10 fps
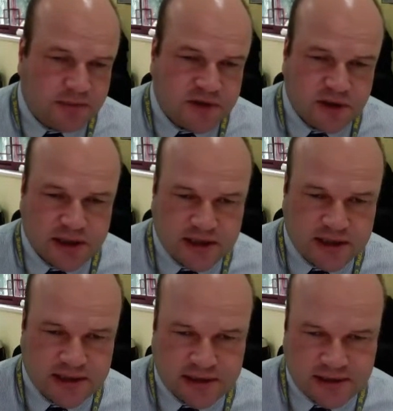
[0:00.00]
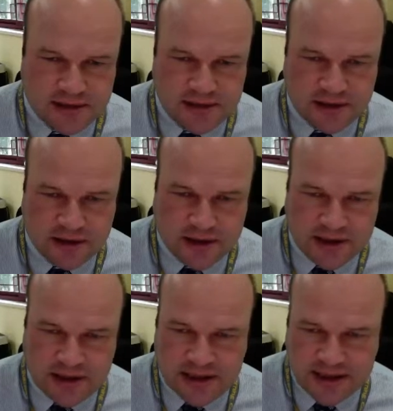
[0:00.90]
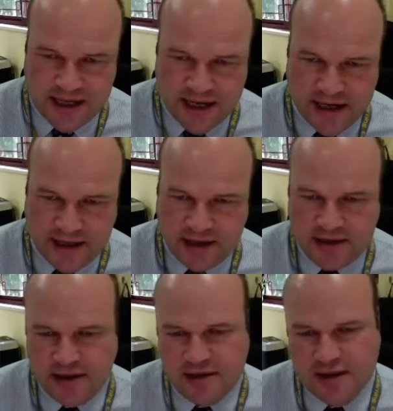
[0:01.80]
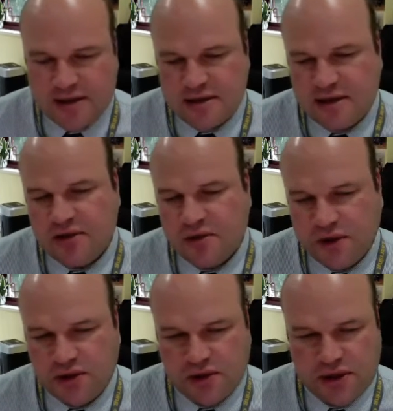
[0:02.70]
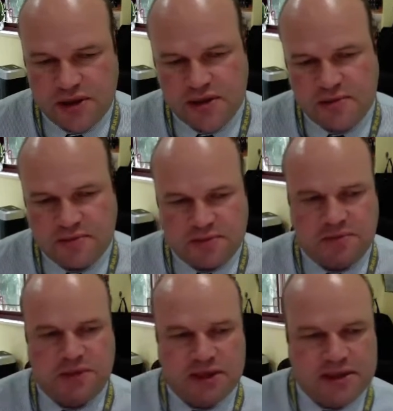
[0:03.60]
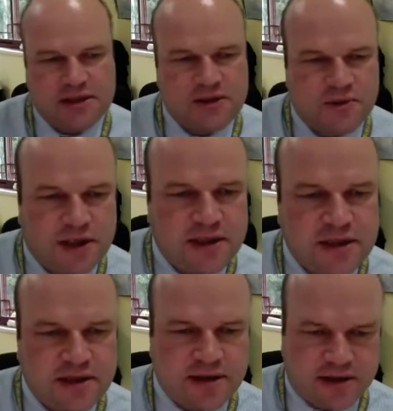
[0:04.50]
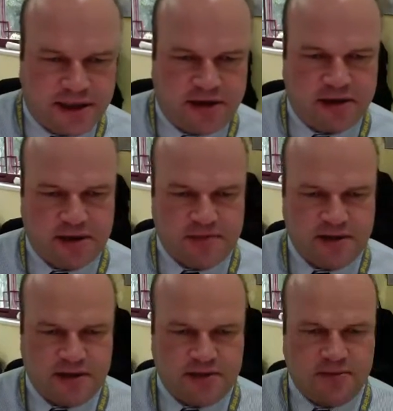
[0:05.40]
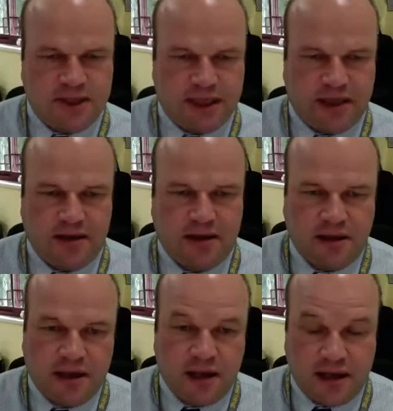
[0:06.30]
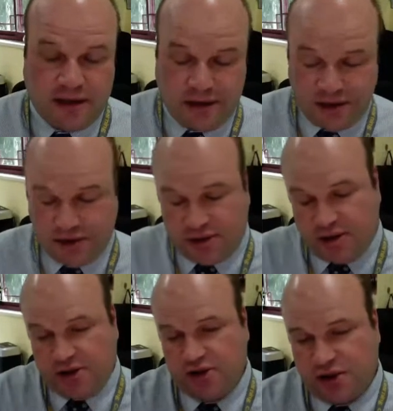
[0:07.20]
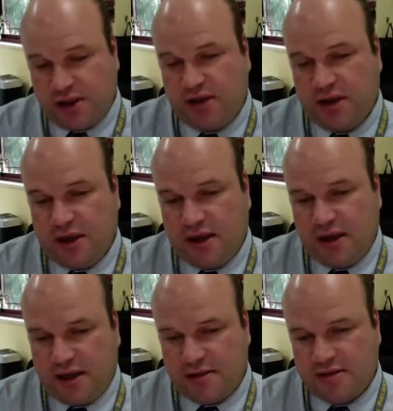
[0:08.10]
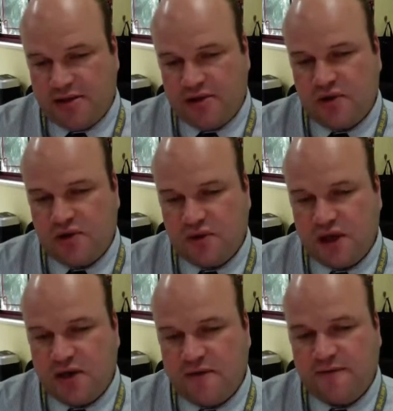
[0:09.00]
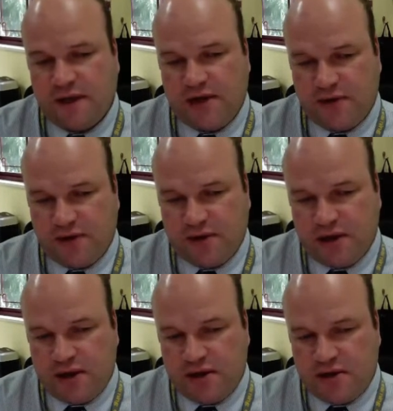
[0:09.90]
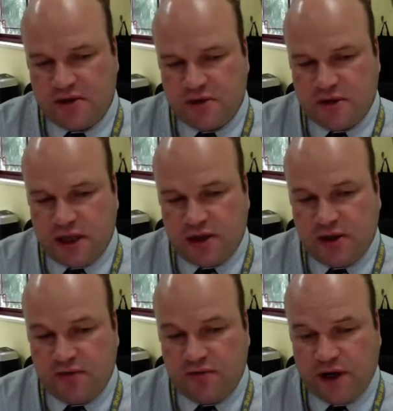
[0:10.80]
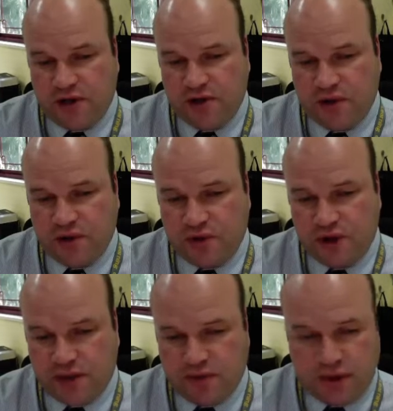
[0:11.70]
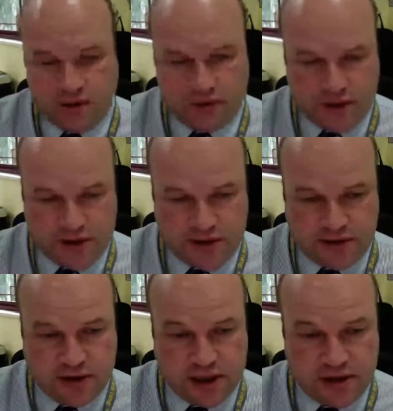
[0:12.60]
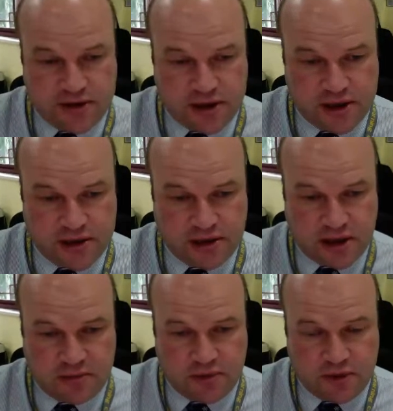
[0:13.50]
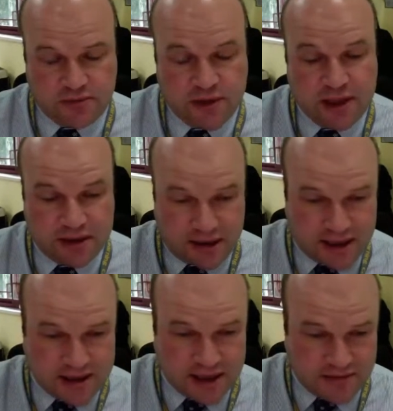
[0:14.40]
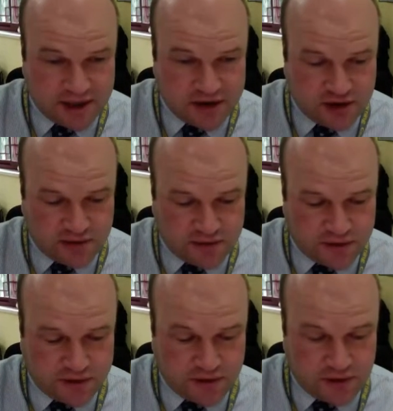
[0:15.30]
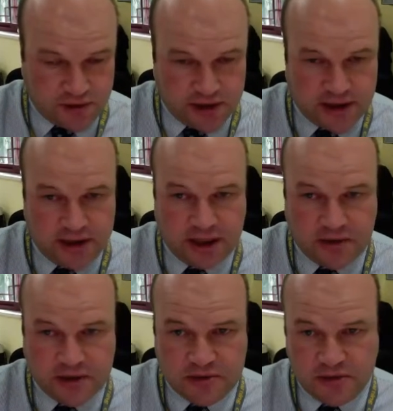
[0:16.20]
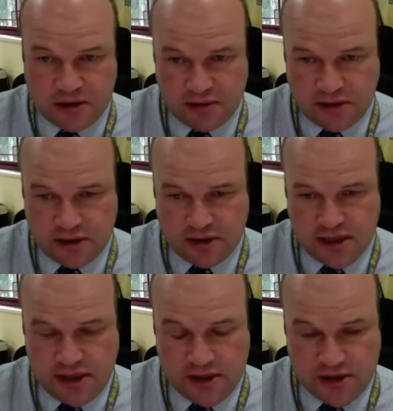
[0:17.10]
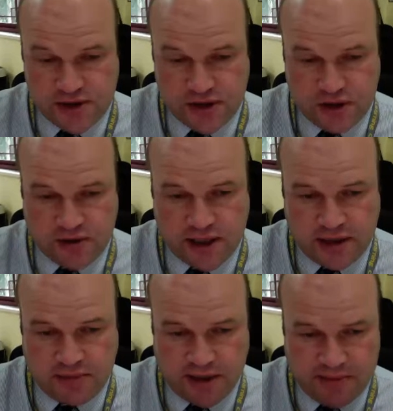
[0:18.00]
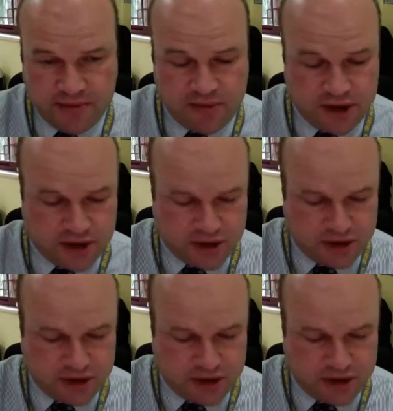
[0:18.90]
So this is, these are the tiny details that no one notices, but this is where the interior designer comes into play. And each country has its own kind of flavor. So I would invite you to go travel through the Zurich International Airport. The last time I traveled through it, and that was probably 10 years ago, and my memory